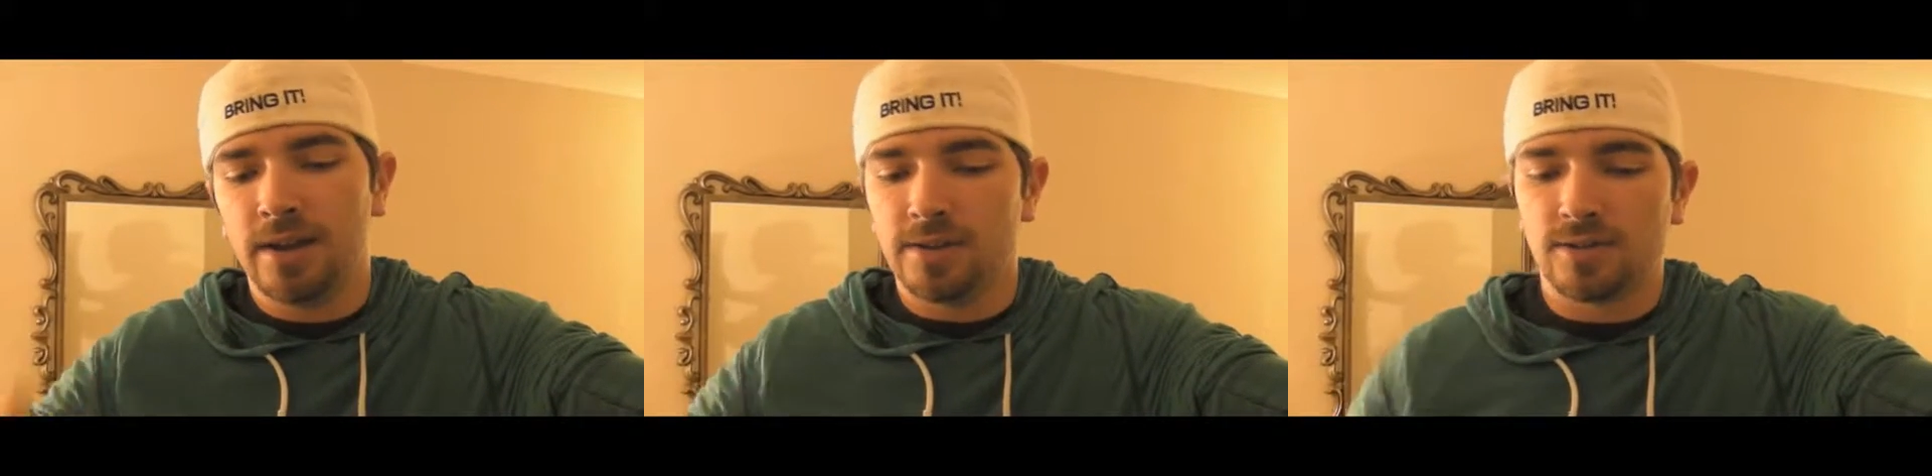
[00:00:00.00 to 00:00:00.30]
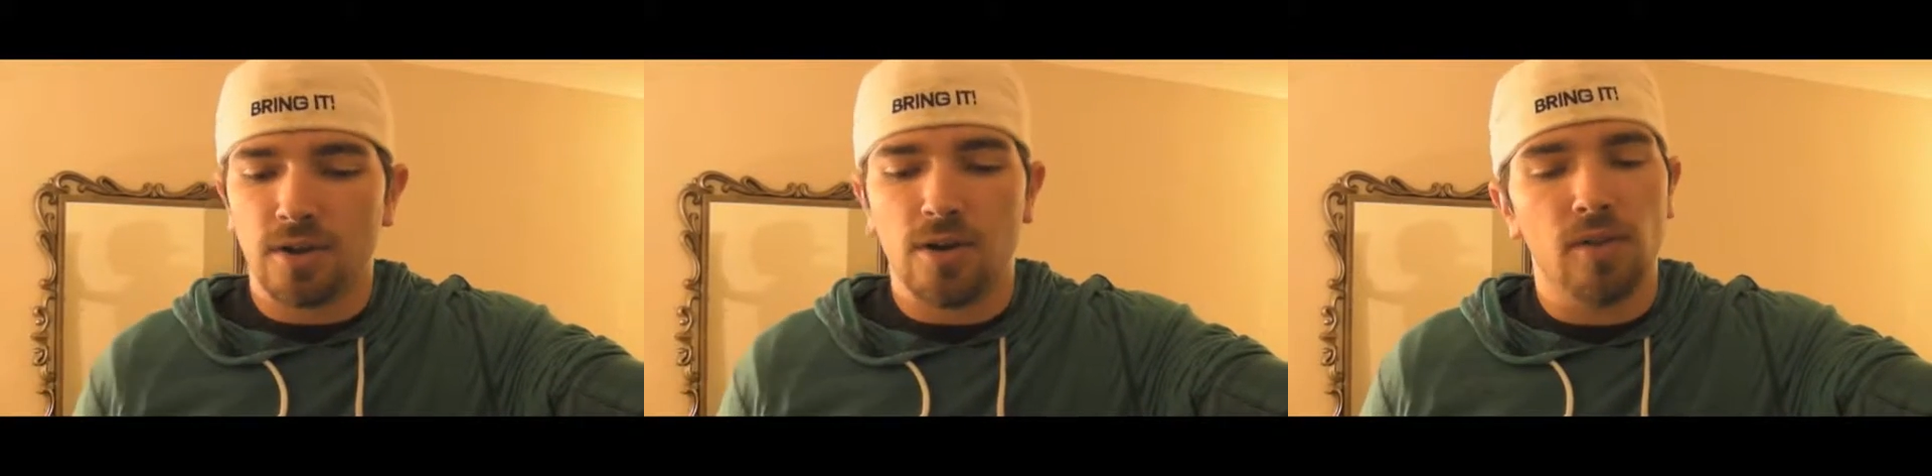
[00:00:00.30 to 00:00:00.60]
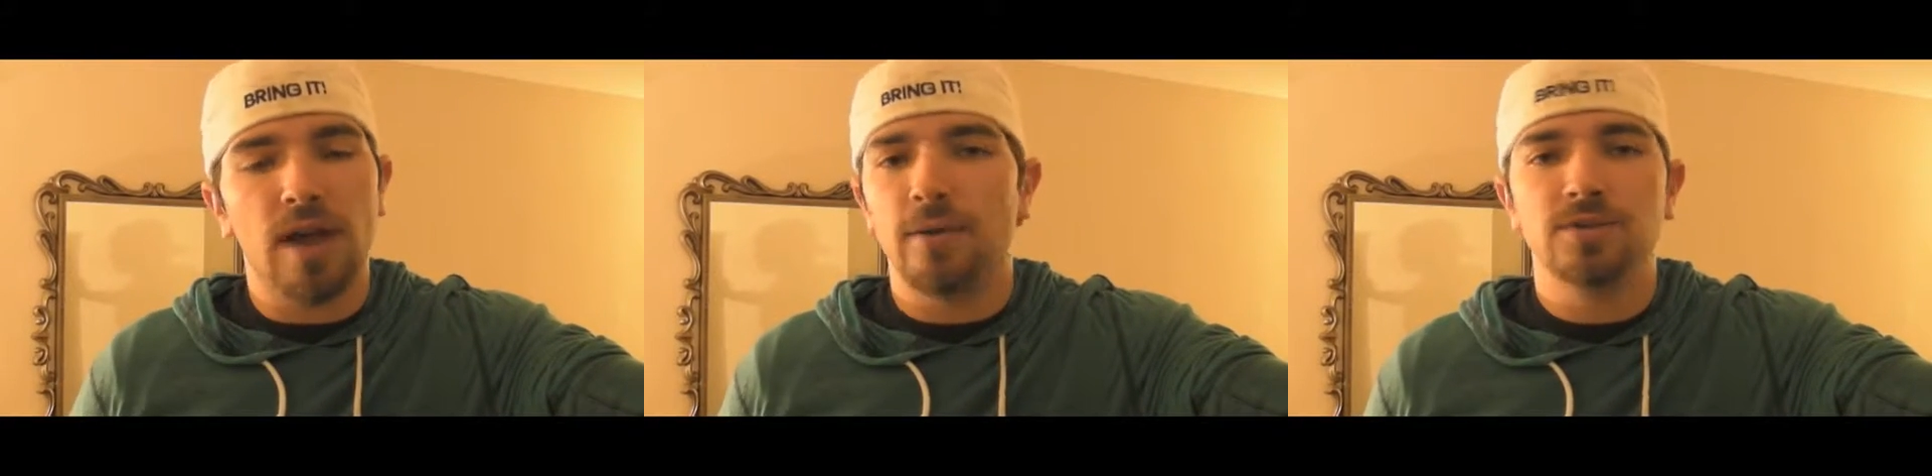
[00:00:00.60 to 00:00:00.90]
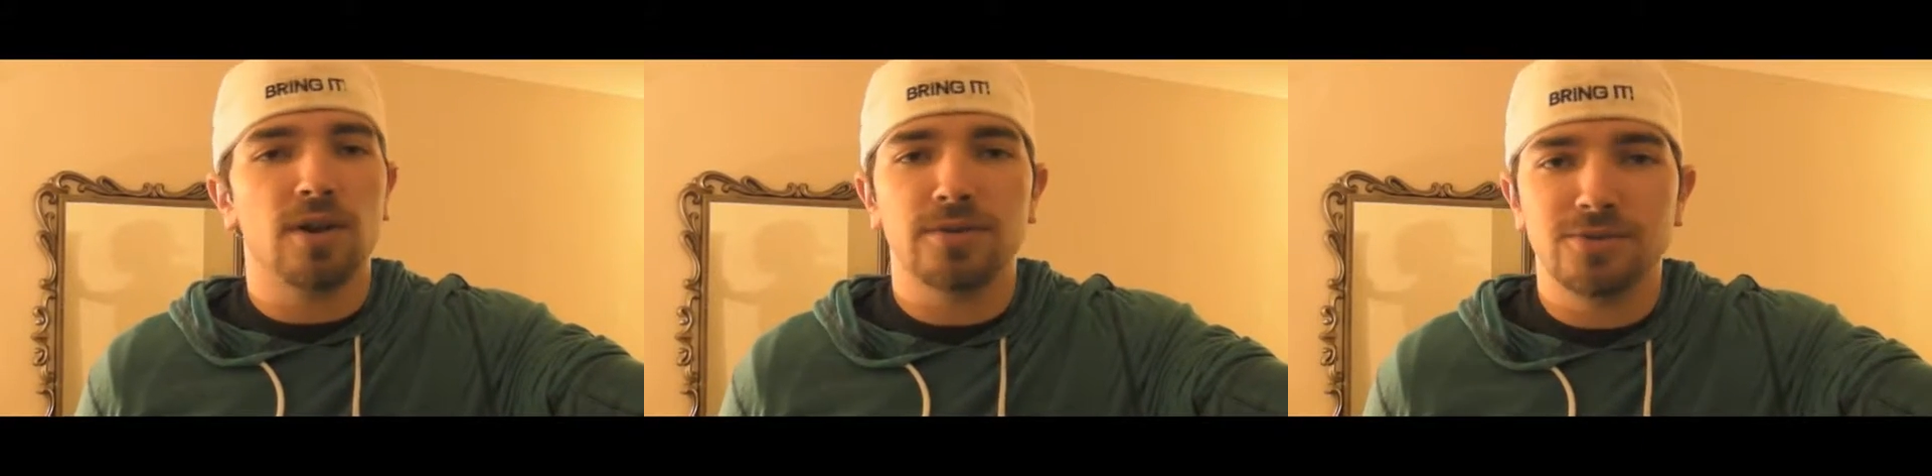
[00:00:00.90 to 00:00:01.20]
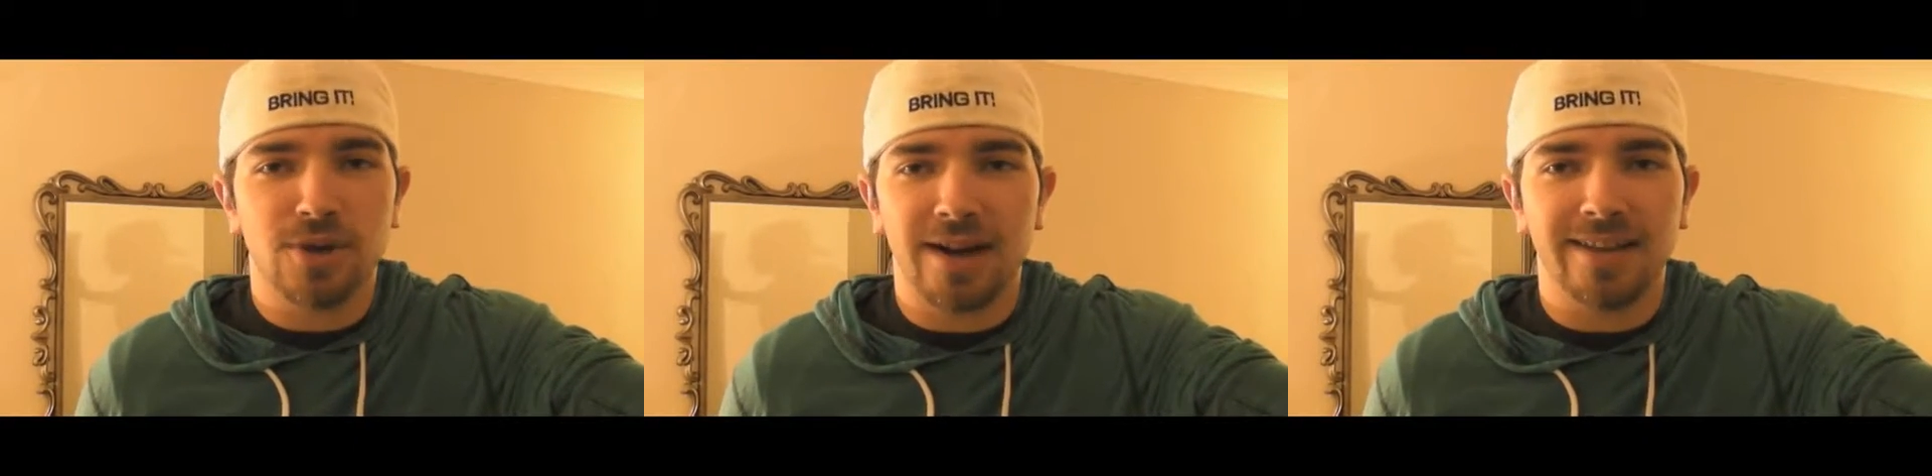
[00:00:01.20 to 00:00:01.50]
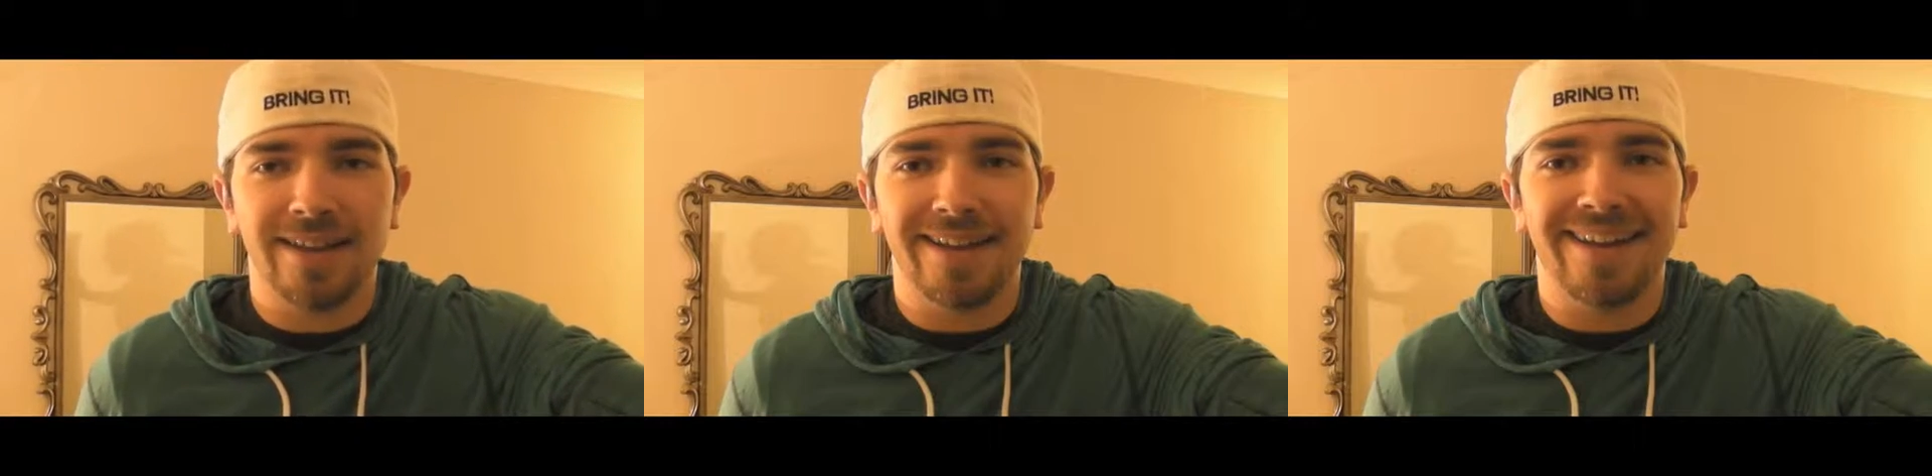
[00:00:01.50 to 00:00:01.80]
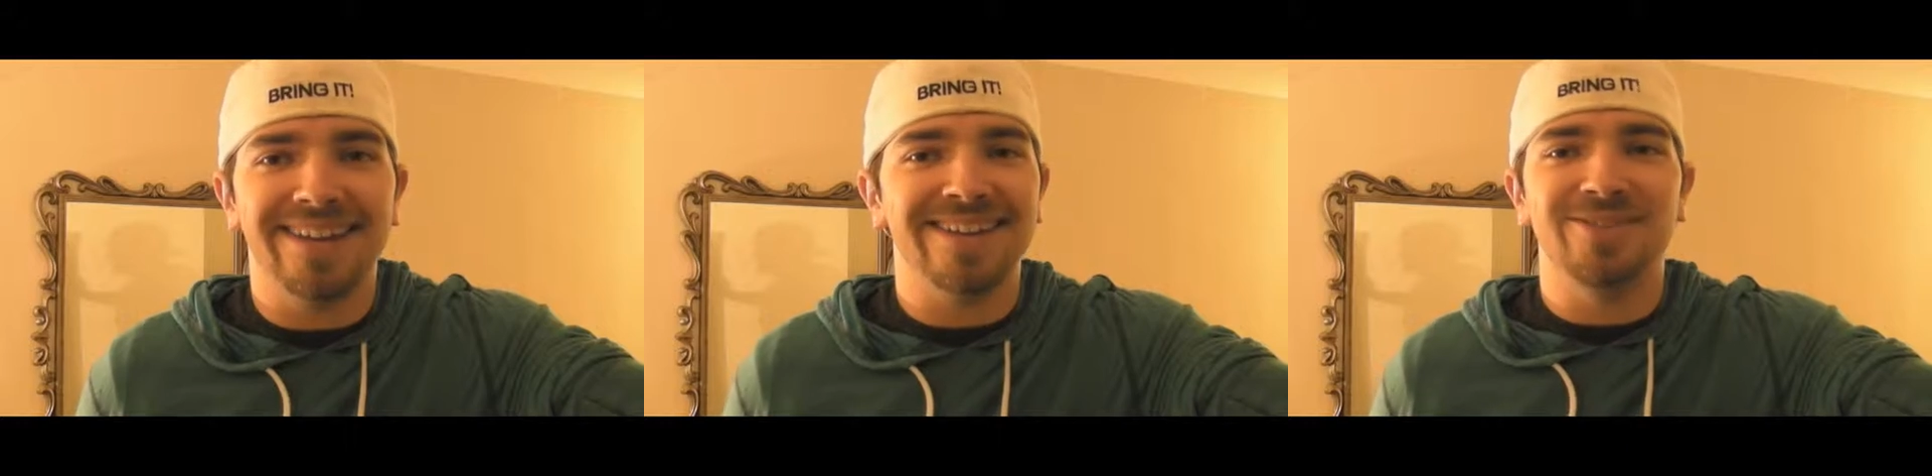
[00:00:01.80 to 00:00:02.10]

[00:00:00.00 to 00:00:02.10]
So that was all I was trying to get at.